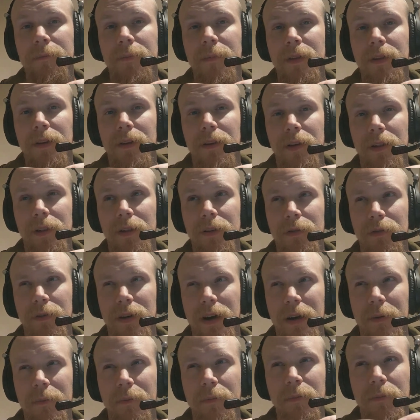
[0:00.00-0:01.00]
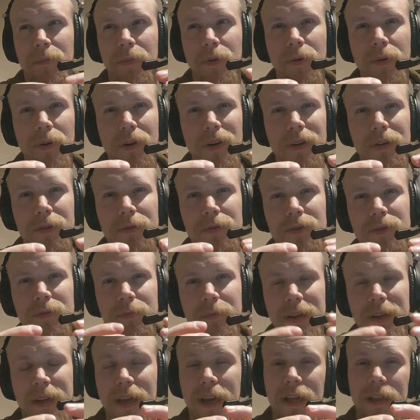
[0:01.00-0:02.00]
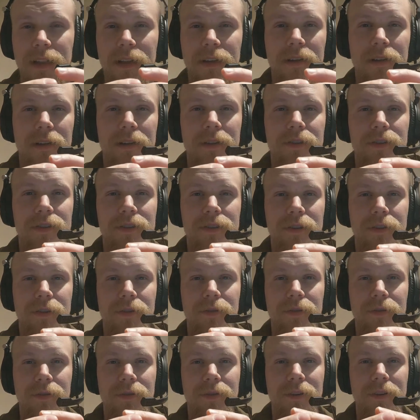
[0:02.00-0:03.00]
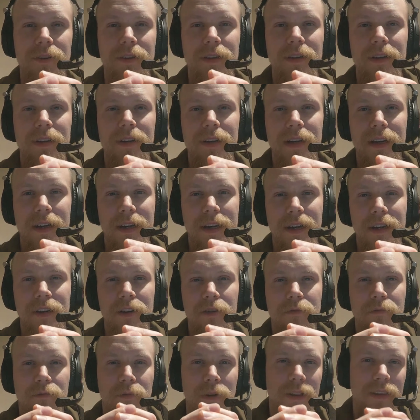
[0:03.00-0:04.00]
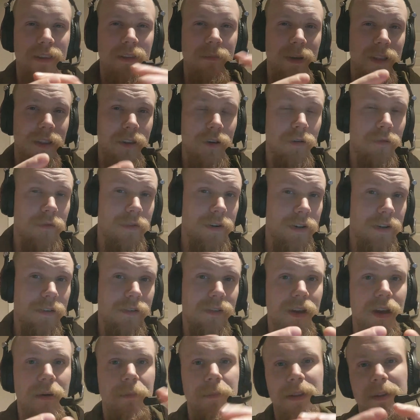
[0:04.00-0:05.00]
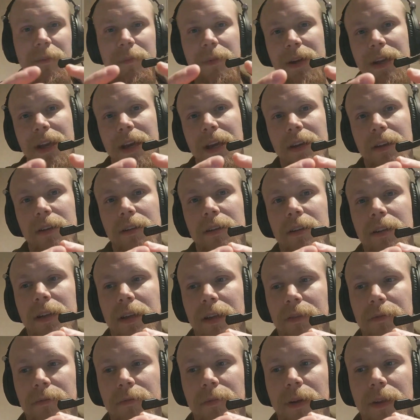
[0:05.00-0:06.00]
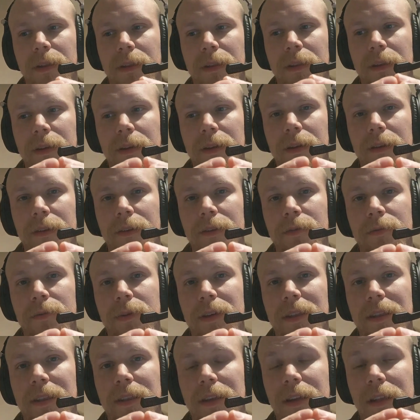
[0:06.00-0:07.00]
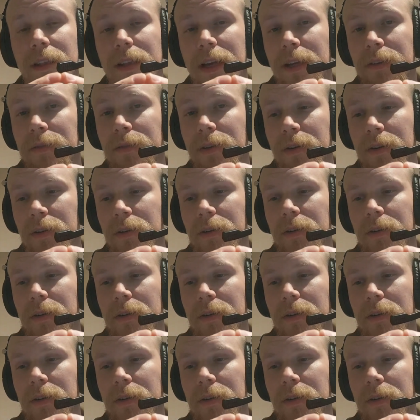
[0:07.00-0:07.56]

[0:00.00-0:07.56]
Although I'm more used to mechanical, so I kind of went a bit over the top at the mechanical, and when doing the electrical,